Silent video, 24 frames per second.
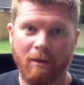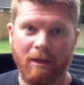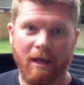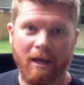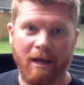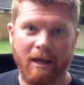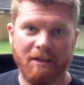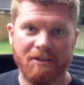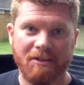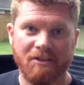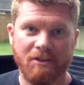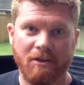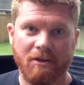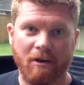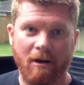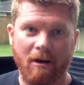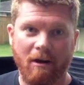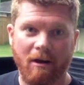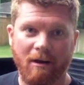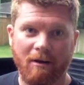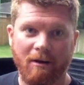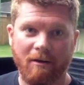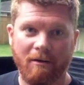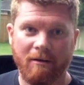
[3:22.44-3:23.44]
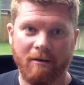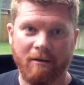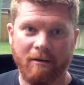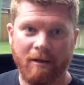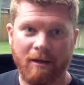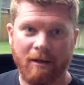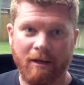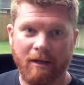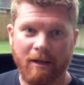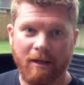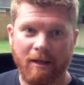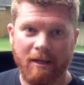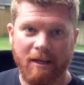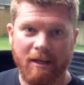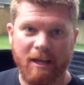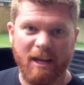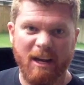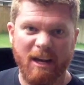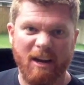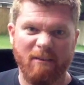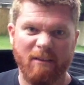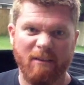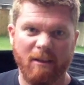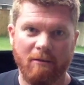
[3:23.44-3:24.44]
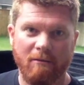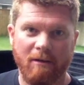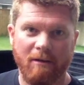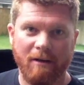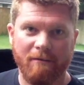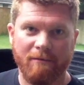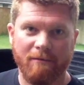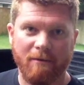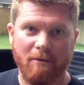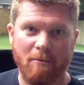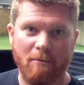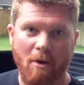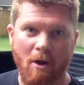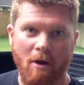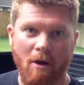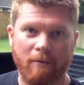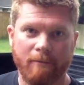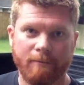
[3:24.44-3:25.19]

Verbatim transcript: but we get a head start on getting everything ready for